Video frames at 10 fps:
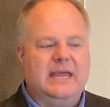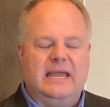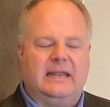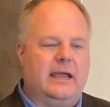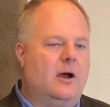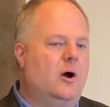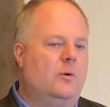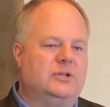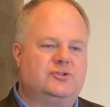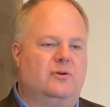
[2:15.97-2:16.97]
and I
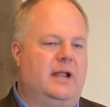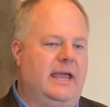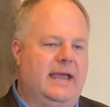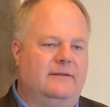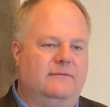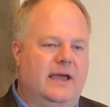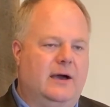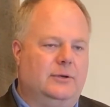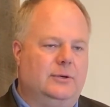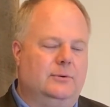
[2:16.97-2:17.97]
always try to add
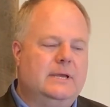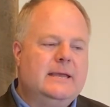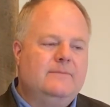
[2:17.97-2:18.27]
value.